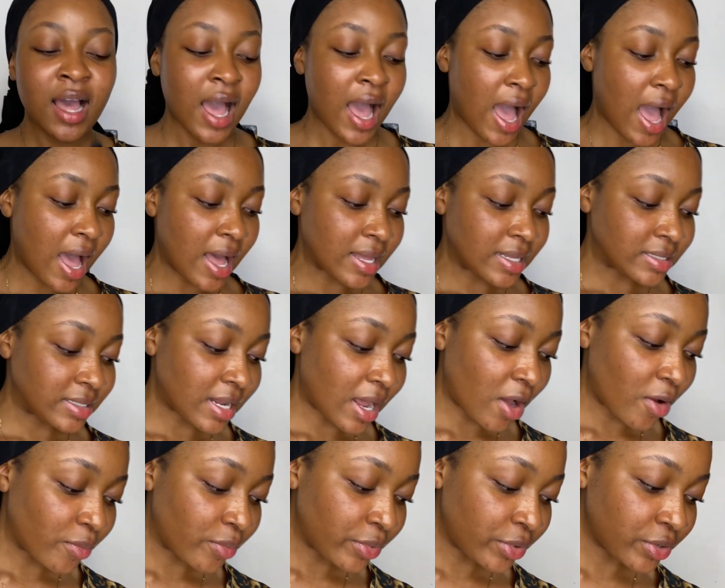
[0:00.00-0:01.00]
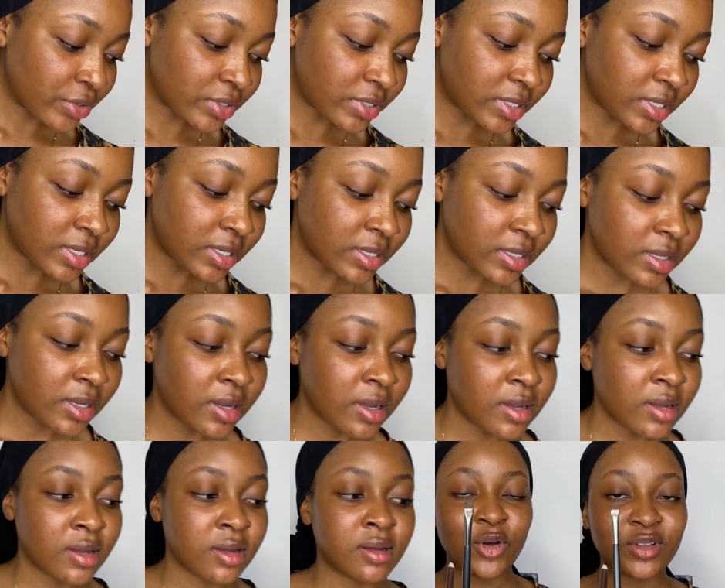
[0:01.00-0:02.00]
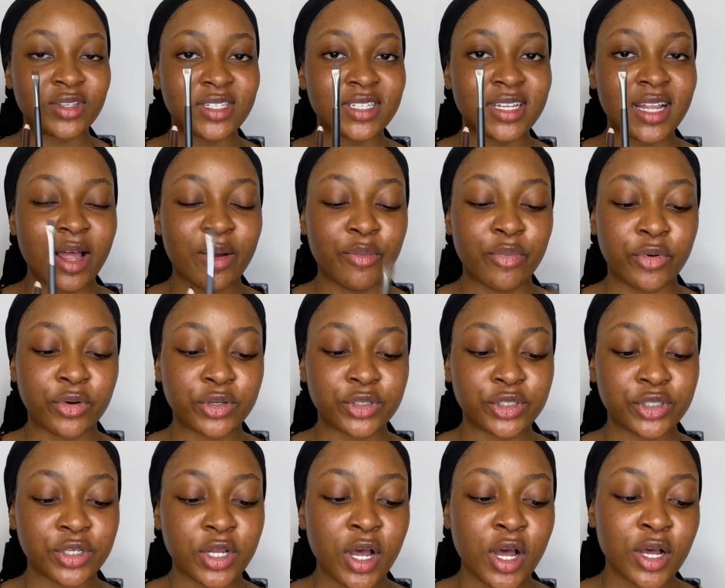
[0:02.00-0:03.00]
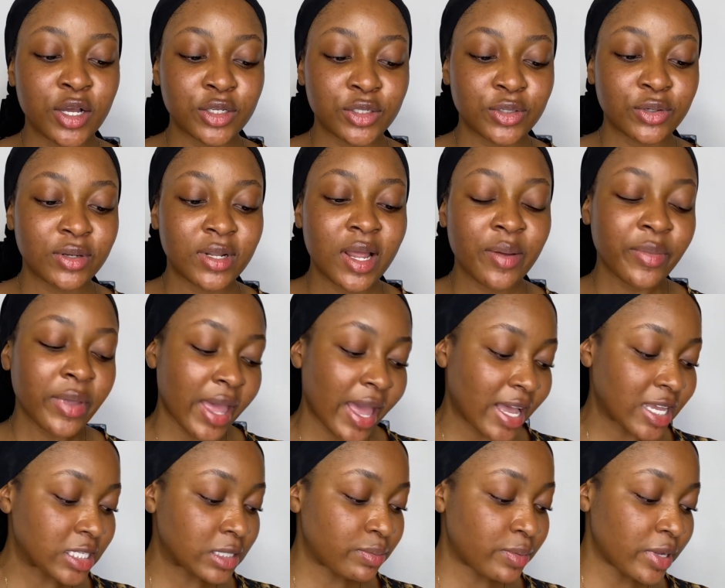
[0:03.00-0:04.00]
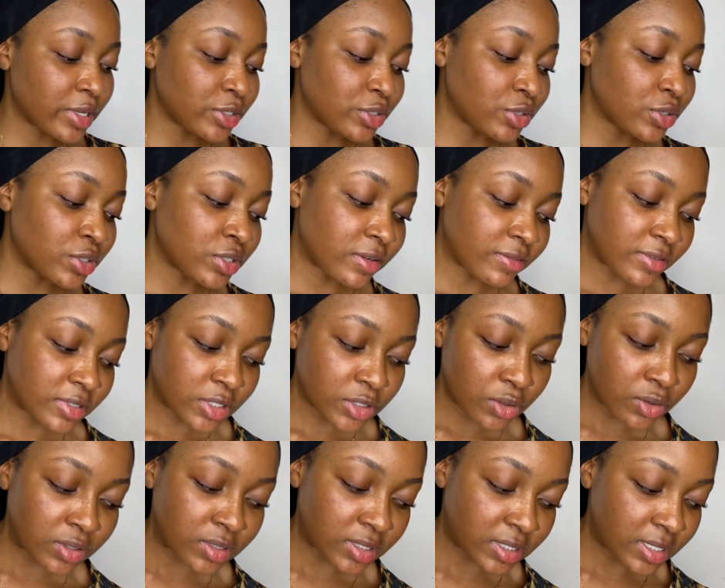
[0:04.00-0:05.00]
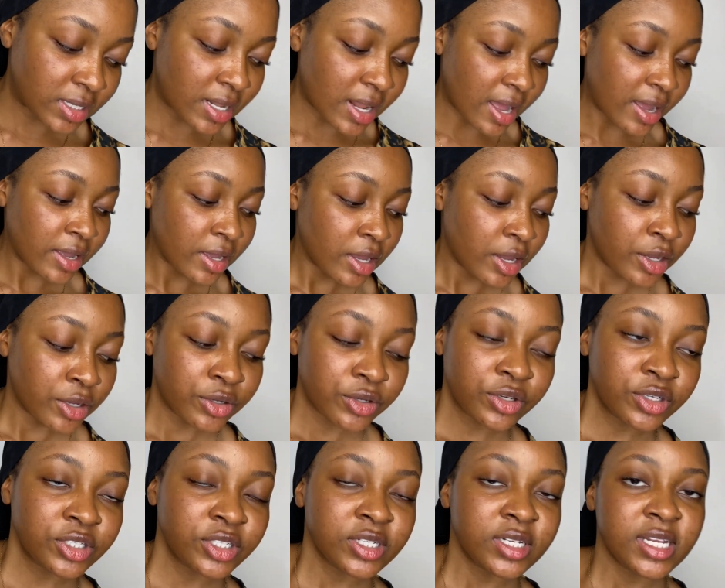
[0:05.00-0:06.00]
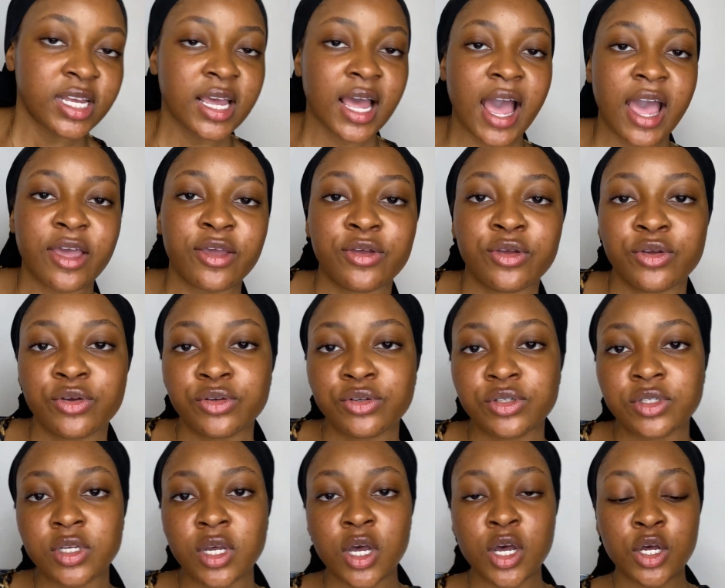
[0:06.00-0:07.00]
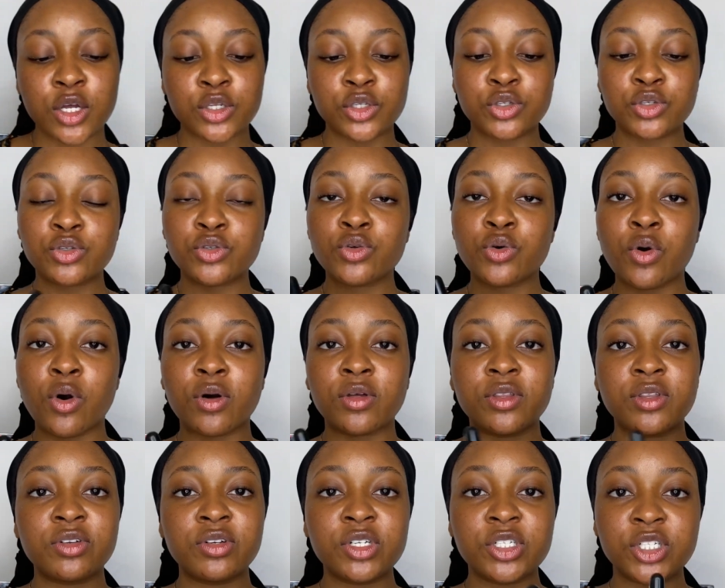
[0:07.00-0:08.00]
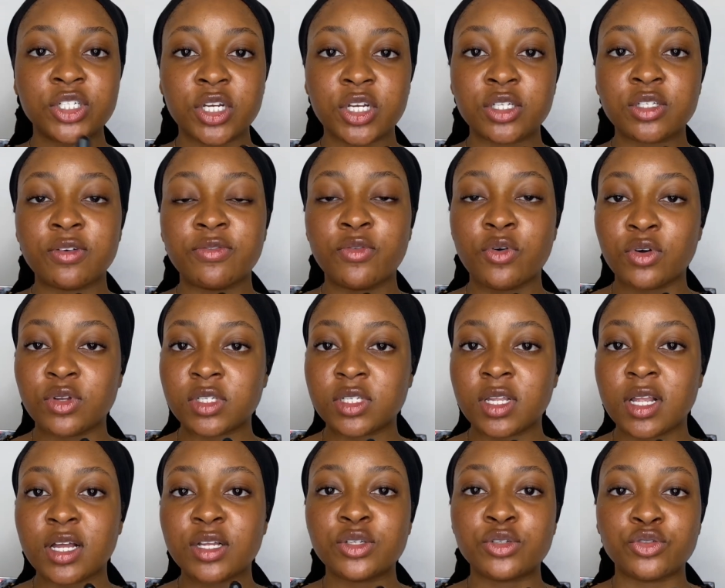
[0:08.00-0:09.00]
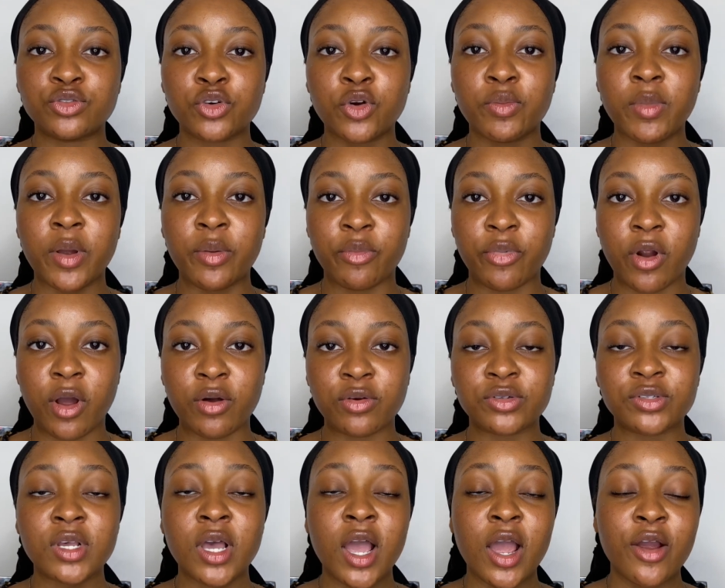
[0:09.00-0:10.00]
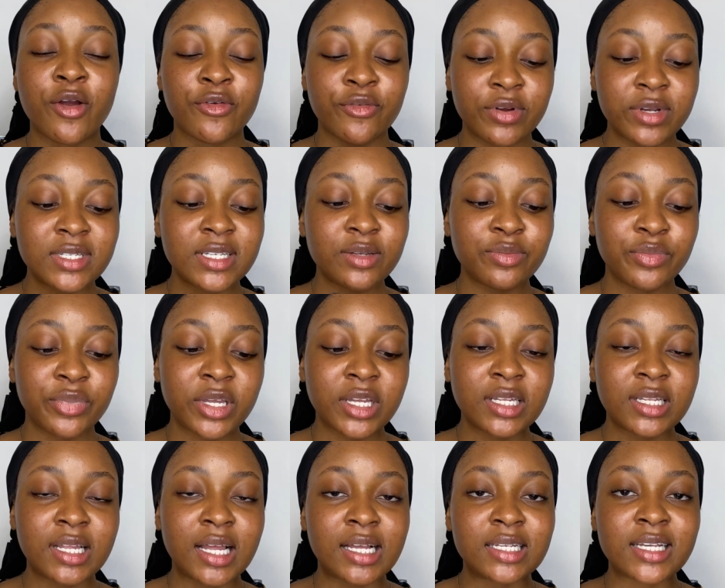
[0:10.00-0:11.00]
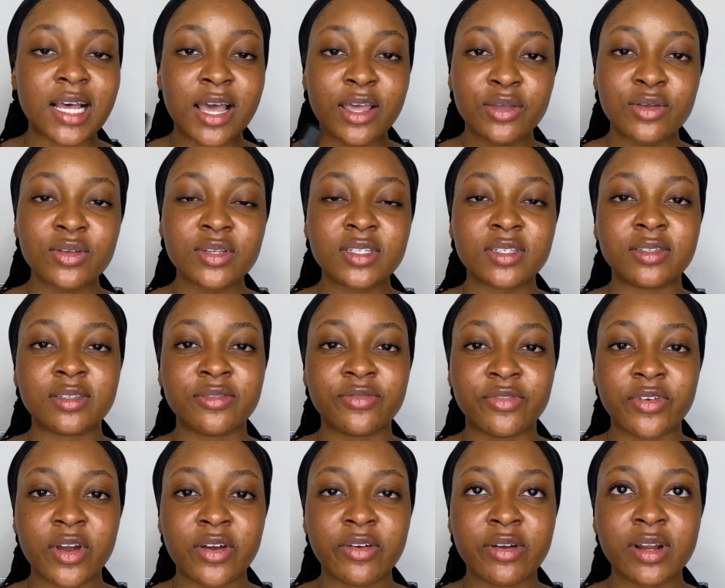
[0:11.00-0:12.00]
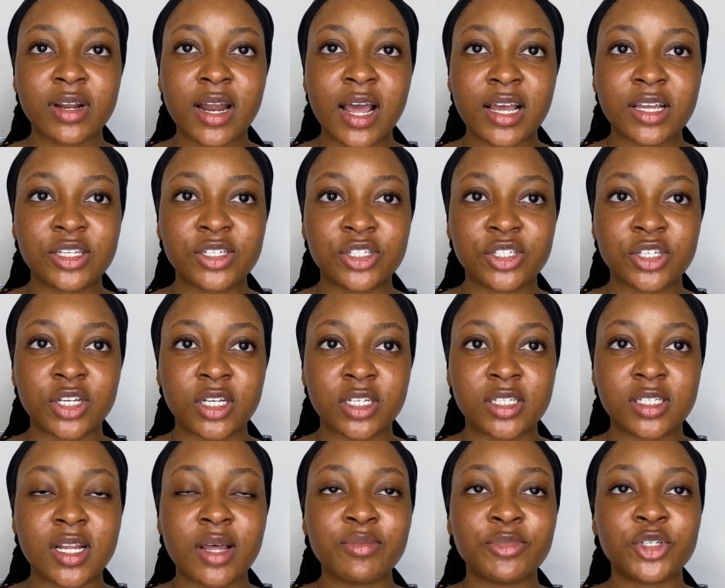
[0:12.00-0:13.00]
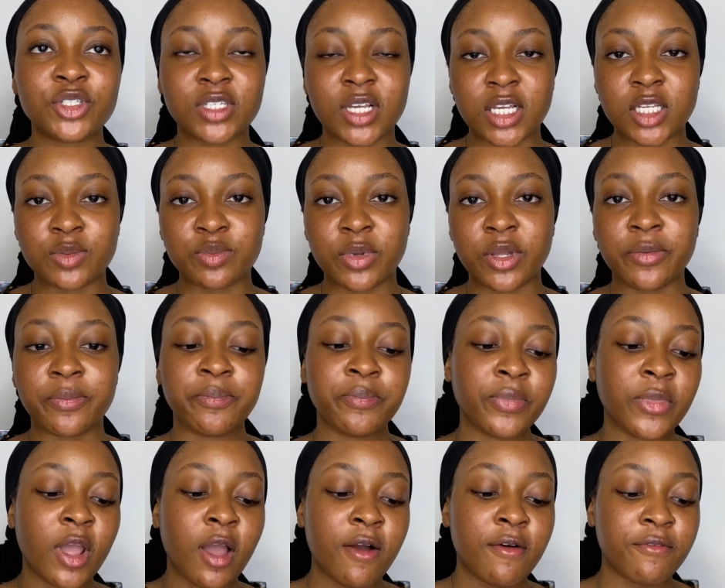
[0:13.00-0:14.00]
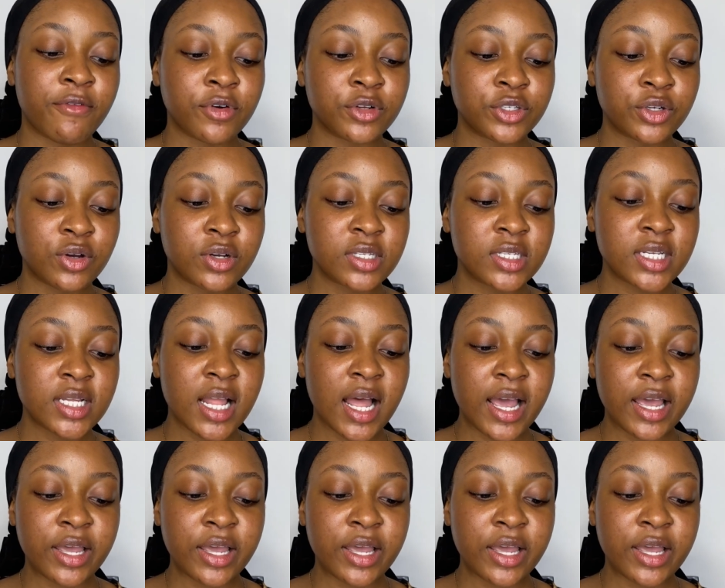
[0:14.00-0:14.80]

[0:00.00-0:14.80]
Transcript: and I'll be using concealer brush. So let me explain the use of this concealer. Usually I use 2 or 3 shades of concealer to draw my brows. Reason being that I use the very light shades. Let me just explain. For the concealer, I